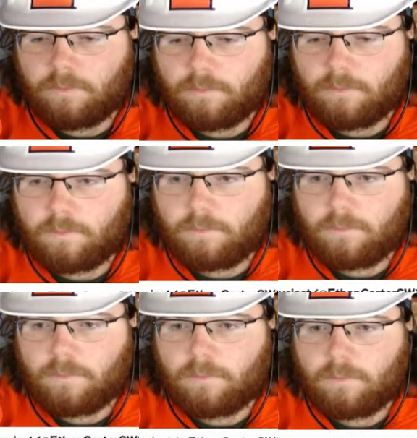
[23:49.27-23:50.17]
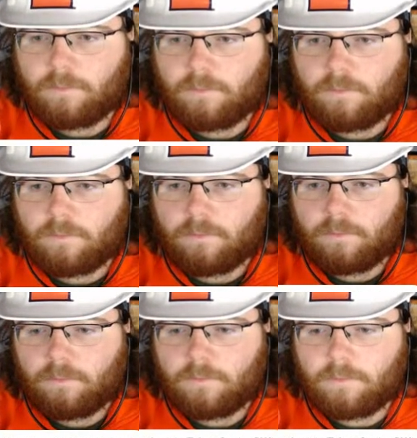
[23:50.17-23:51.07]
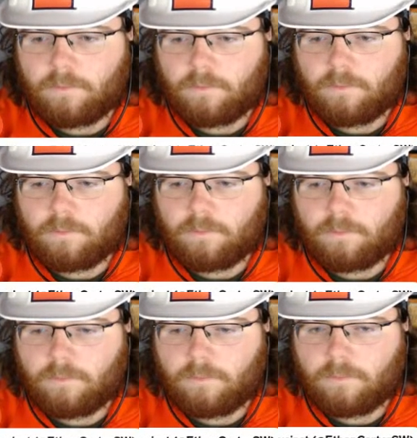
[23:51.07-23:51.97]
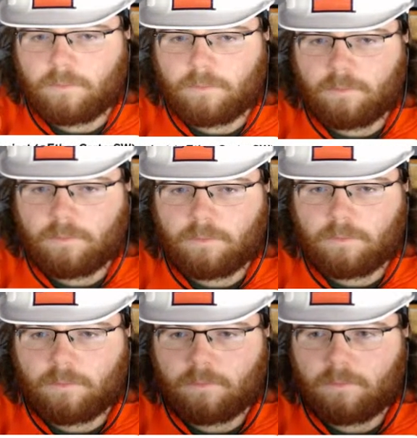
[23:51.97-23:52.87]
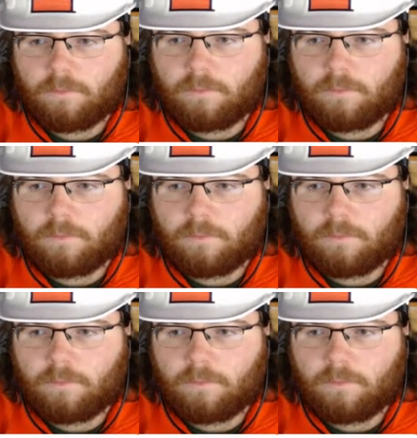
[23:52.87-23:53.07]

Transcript: The person shown says nothing.